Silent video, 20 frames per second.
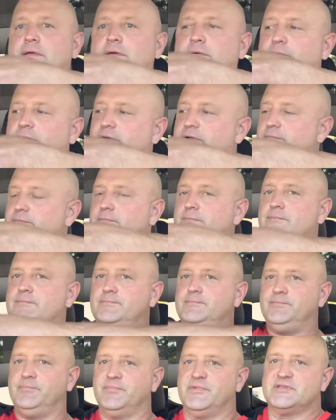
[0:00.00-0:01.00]
Well,
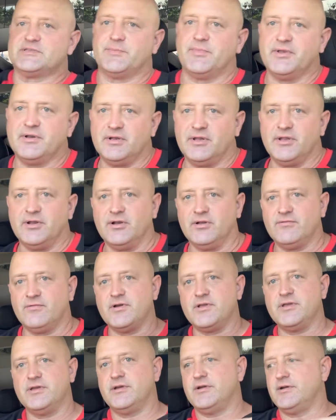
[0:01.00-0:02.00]
it's been a little
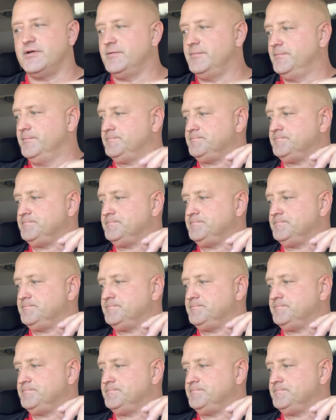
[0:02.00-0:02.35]
over a year.